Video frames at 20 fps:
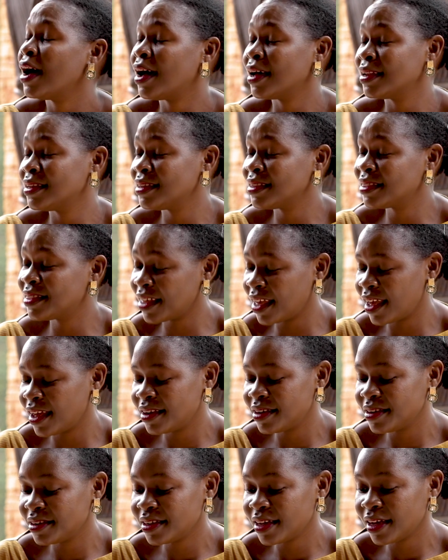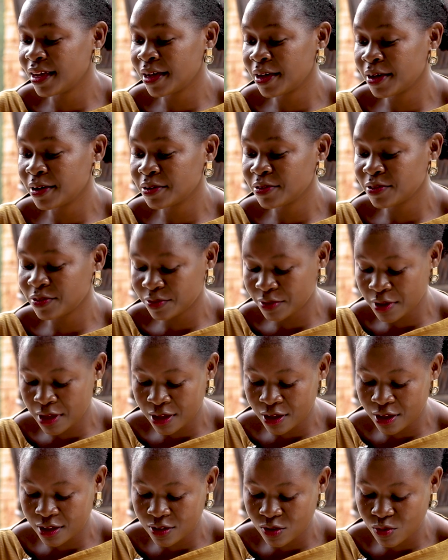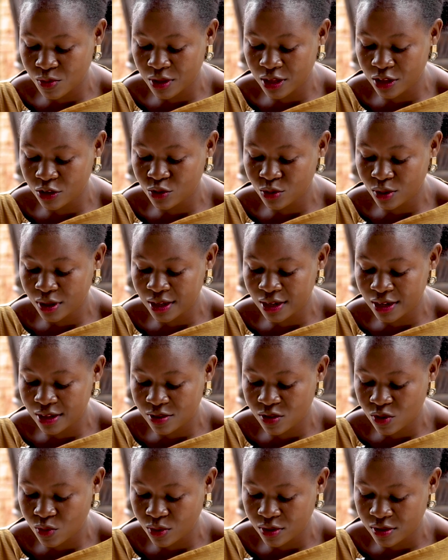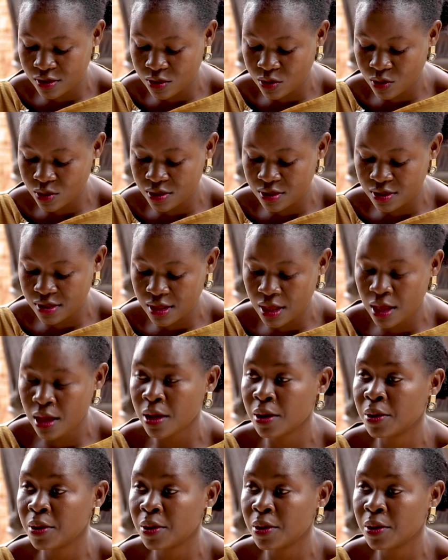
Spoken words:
And then as we get to our last questions,